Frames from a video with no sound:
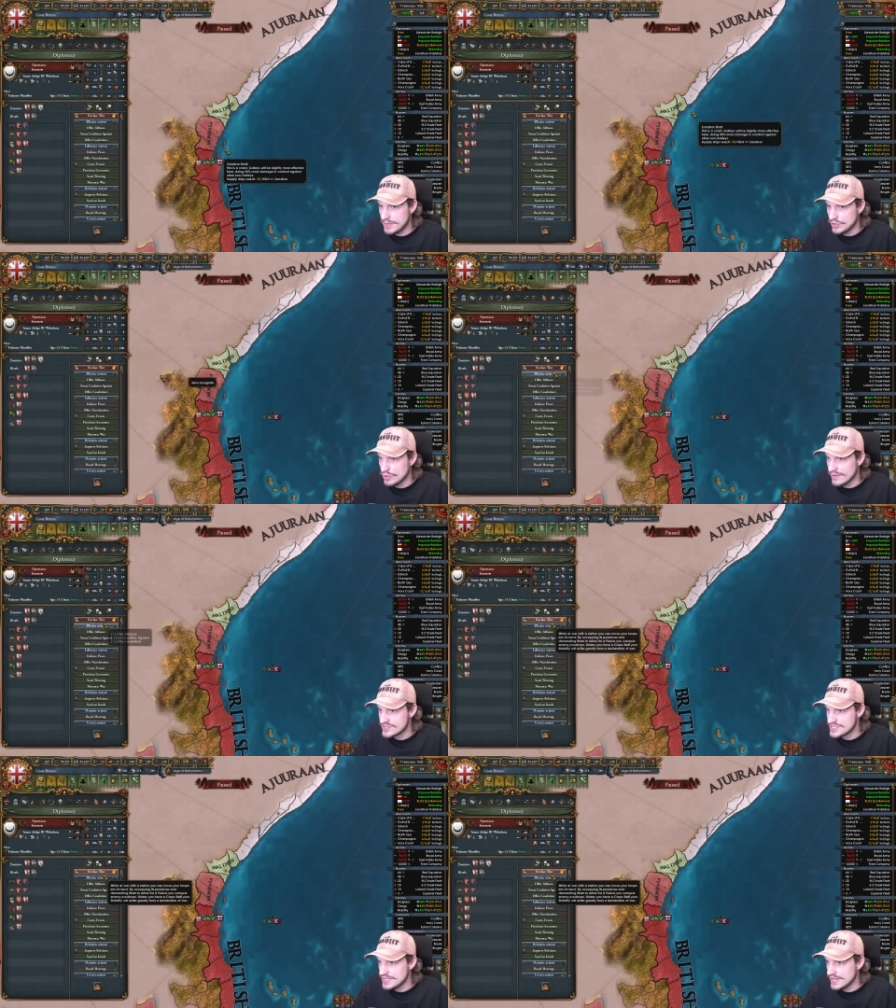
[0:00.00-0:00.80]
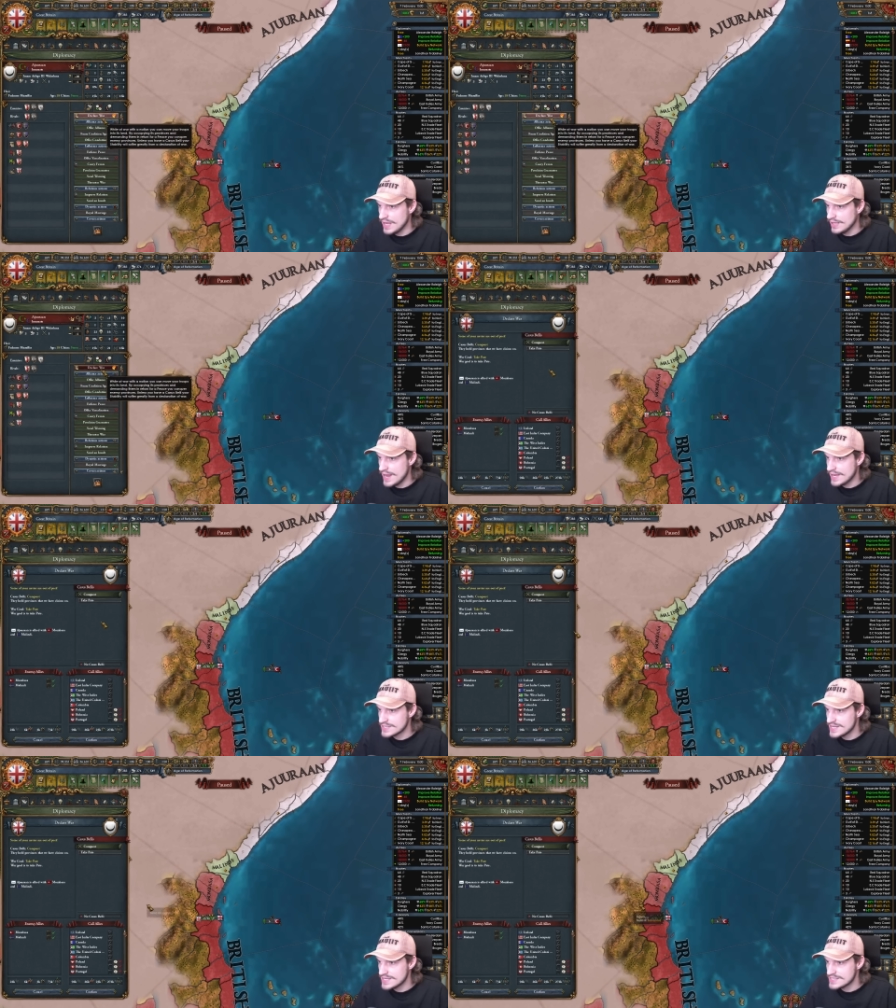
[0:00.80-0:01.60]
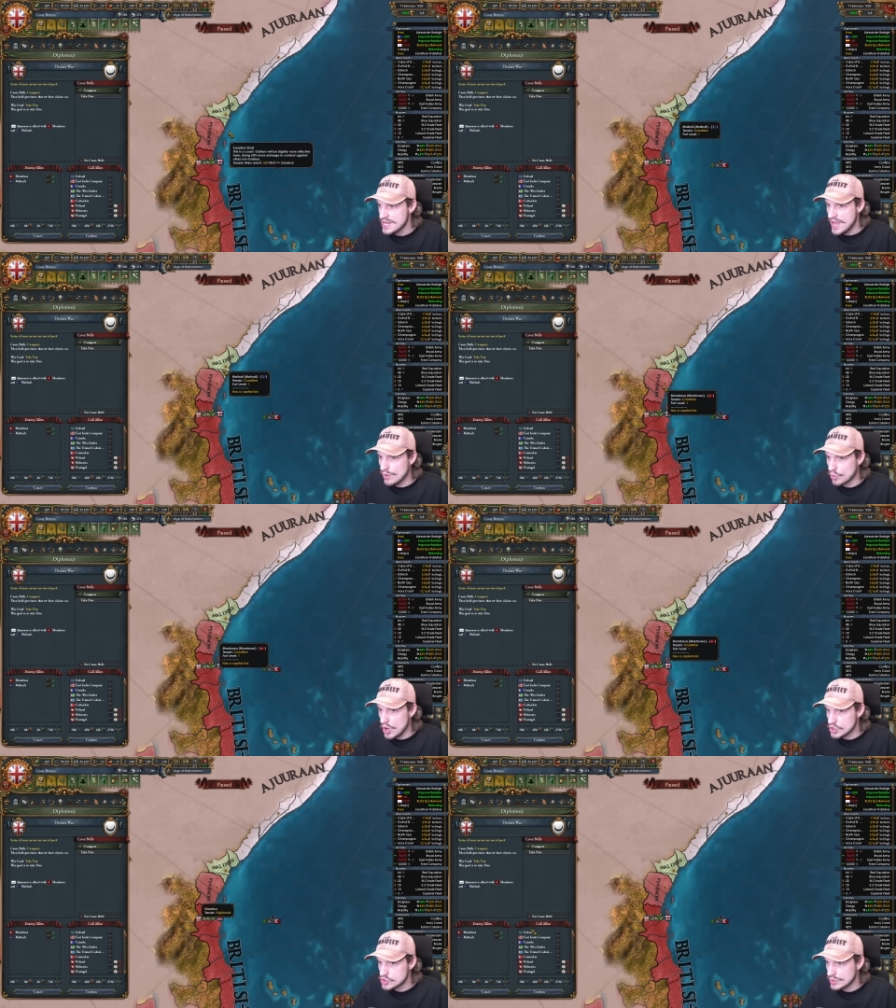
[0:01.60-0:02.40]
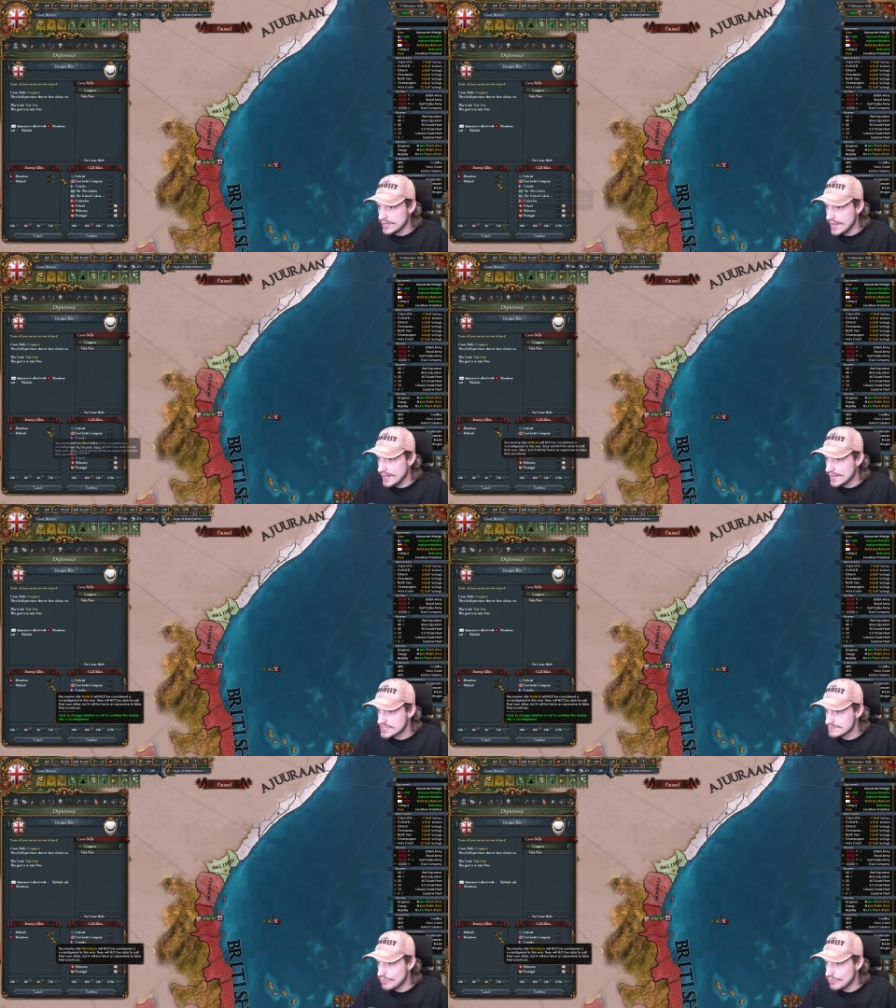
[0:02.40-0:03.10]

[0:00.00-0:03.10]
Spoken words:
I do have sea tile access, and we're also gonna annex